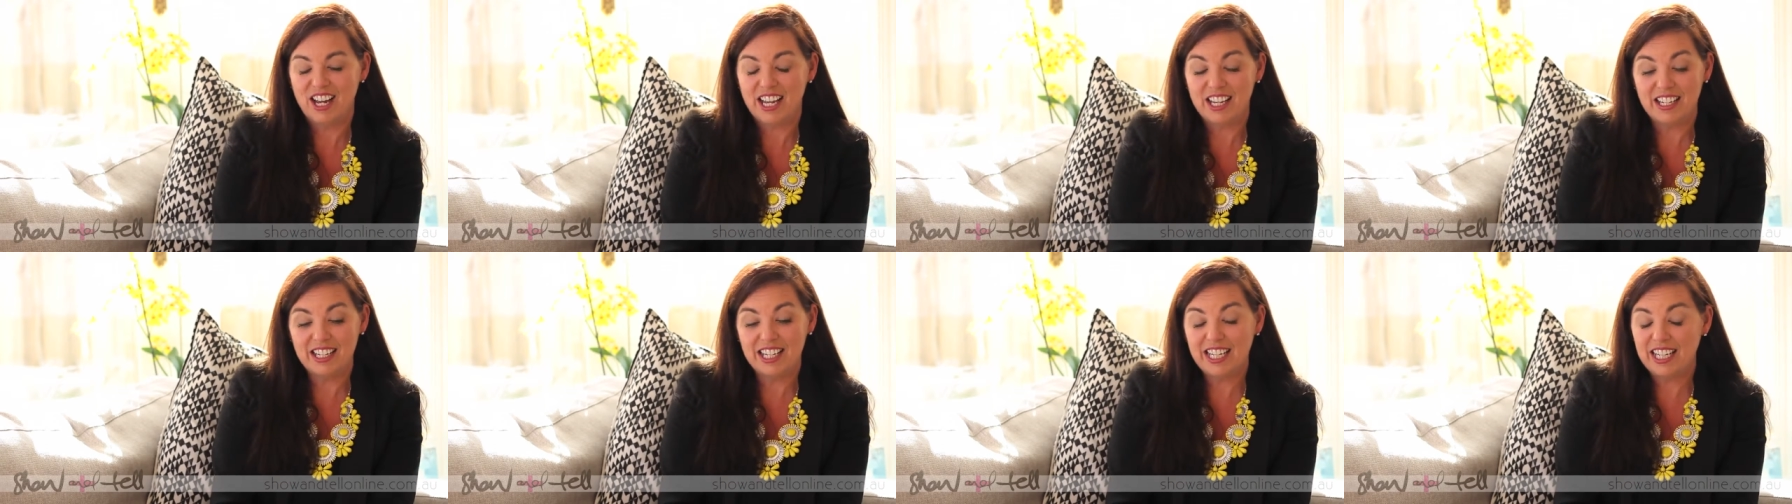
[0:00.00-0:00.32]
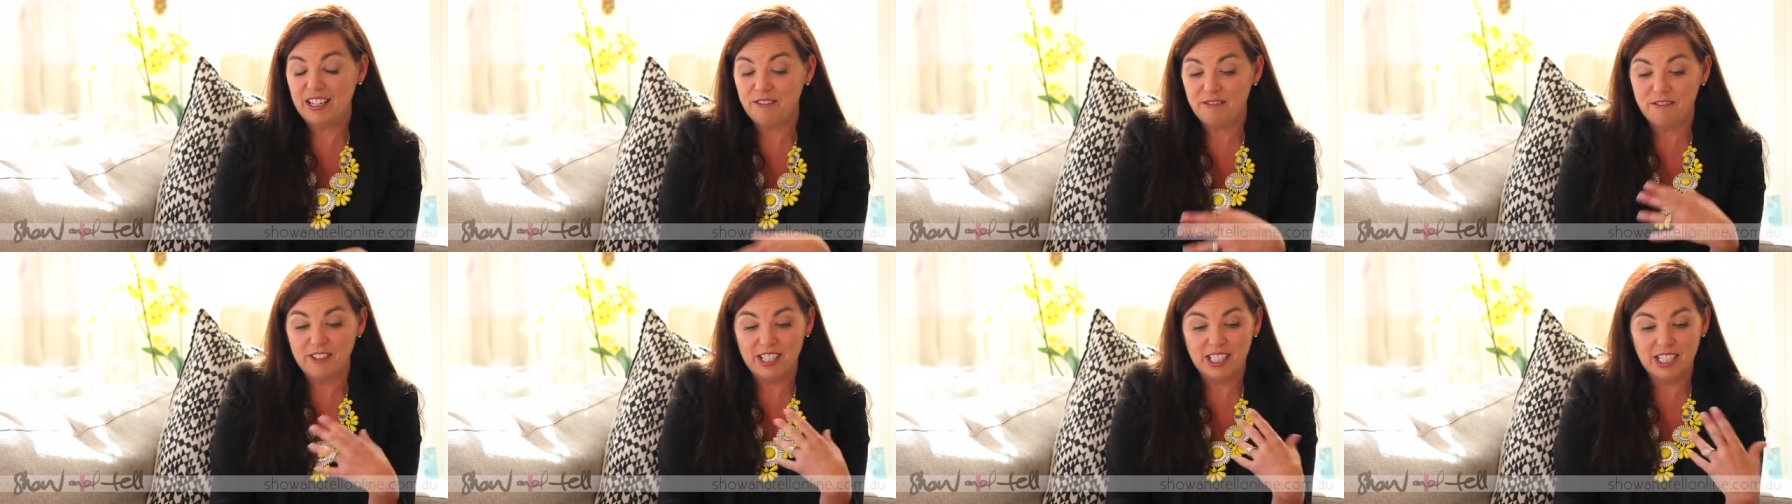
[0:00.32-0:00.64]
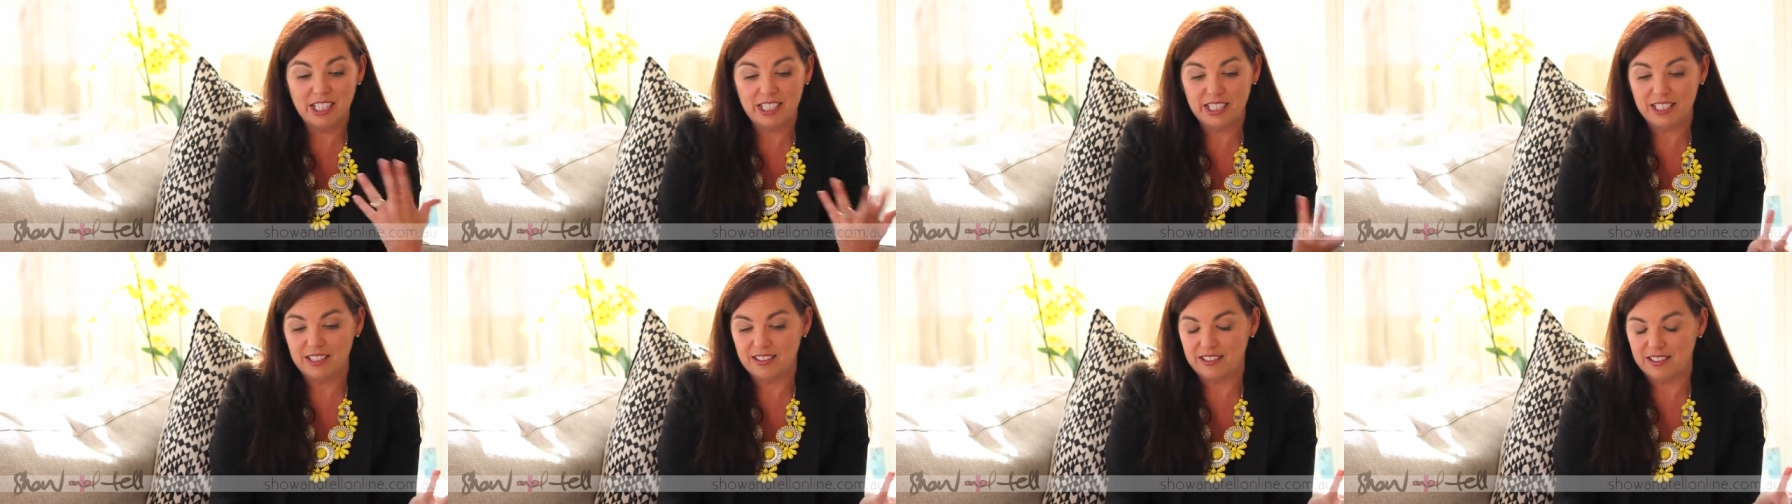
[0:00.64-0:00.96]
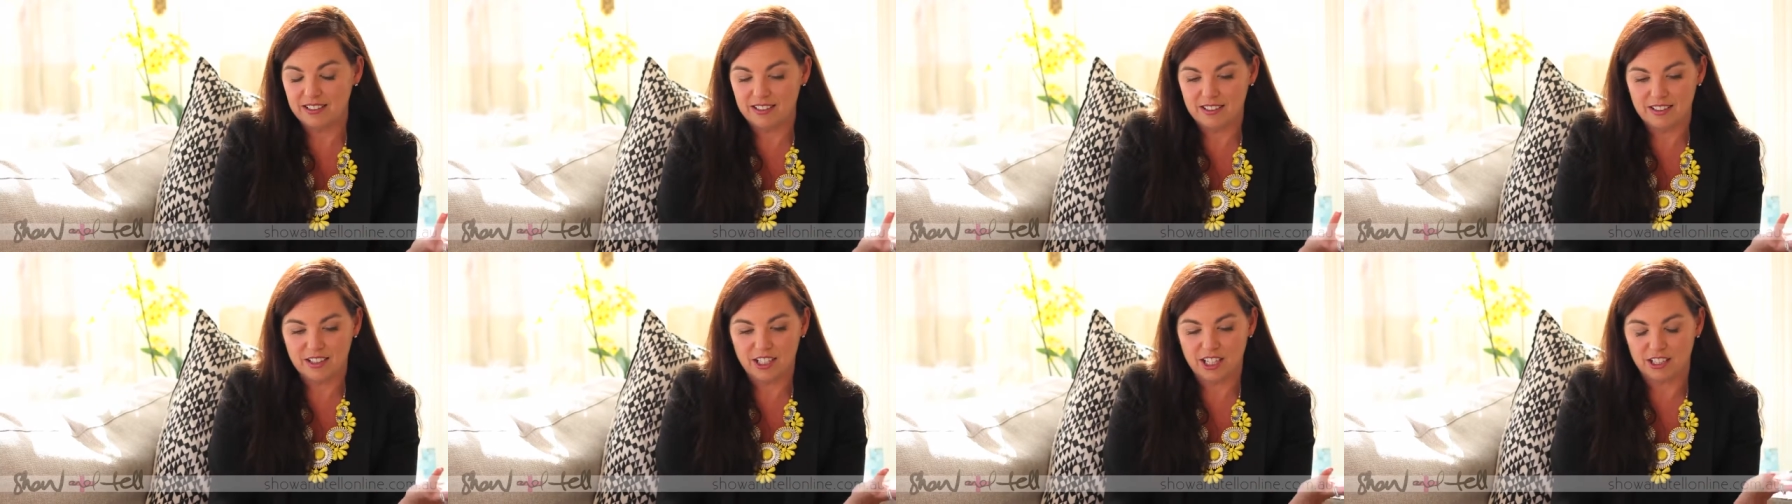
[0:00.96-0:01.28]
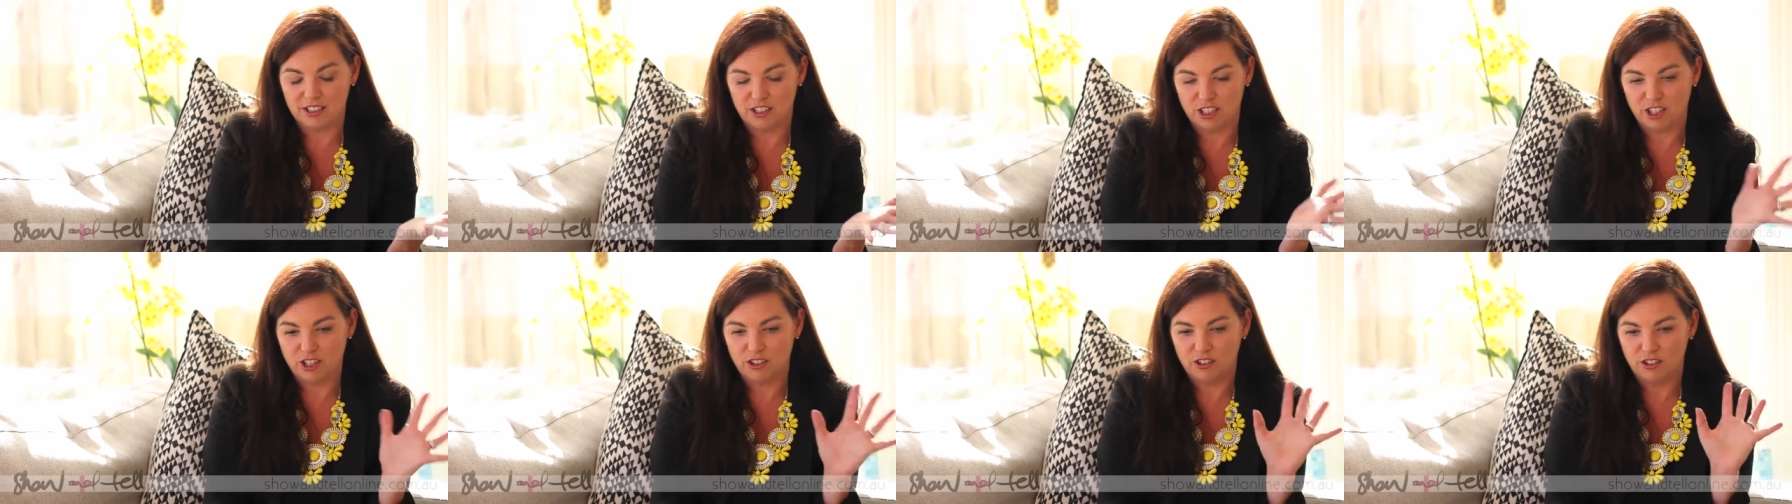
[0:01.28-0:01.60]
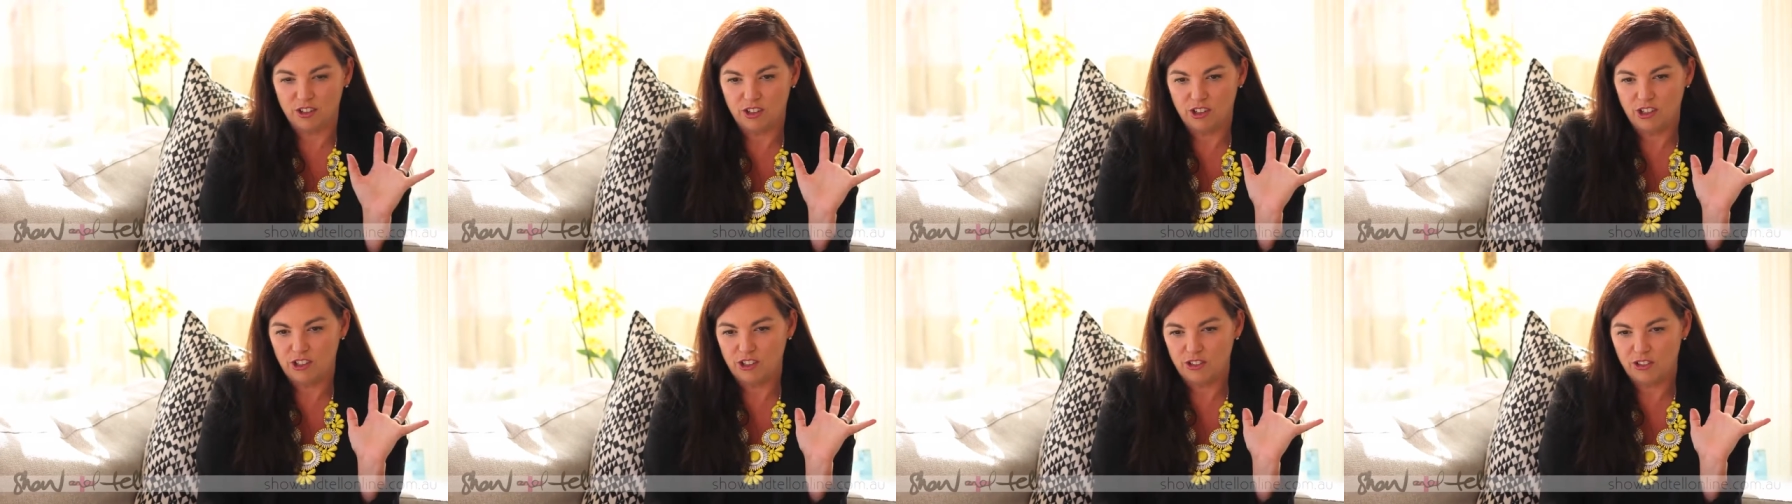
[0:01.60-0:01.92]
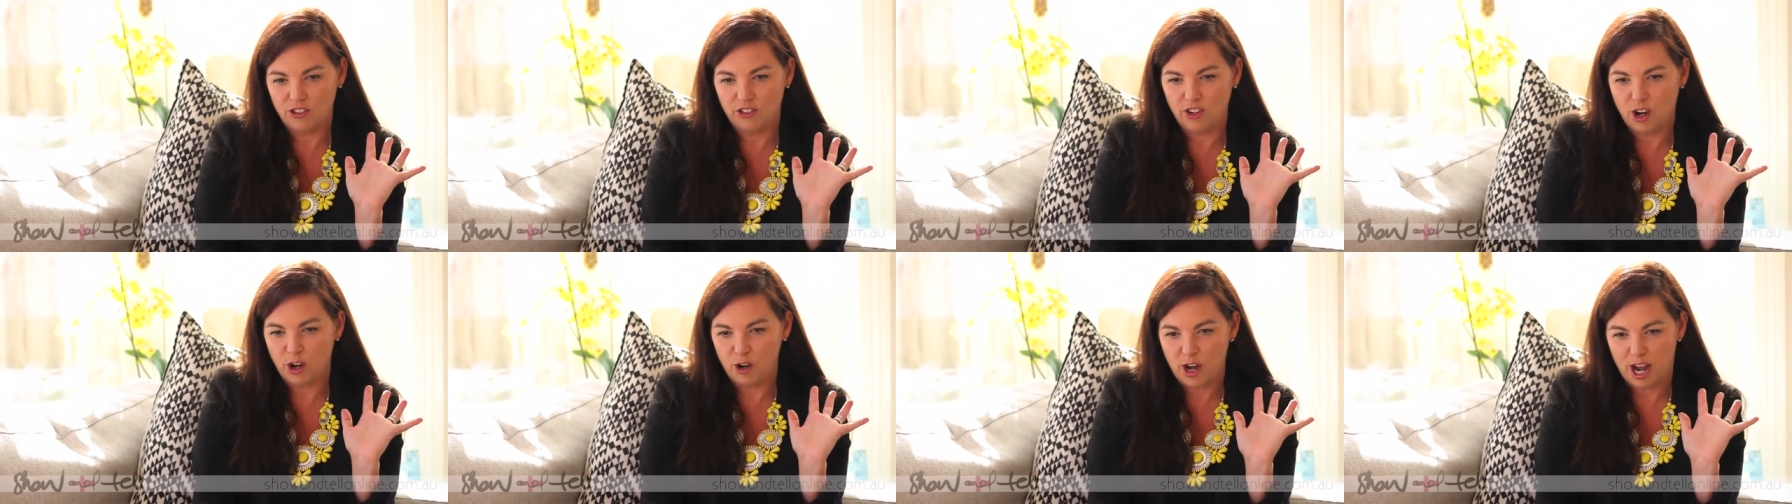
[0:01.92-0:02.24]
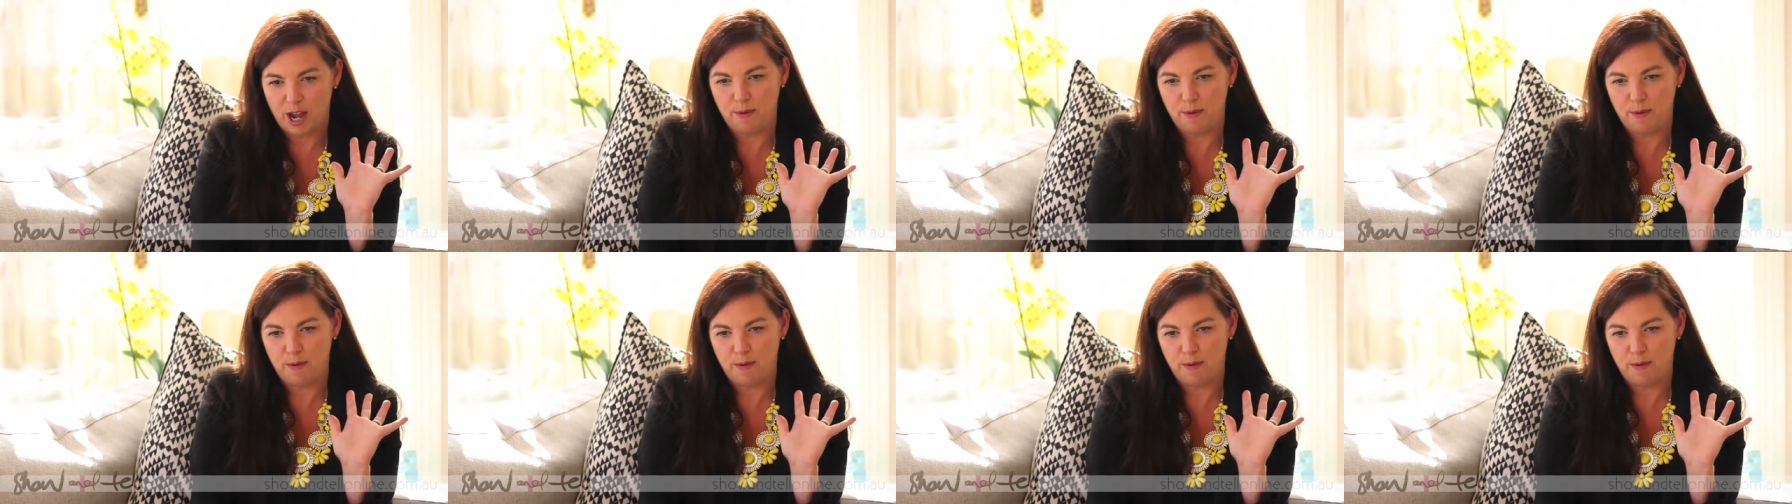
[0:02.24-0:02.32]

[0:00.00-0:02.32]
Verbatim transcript: It, it really is. It's just you. You're just so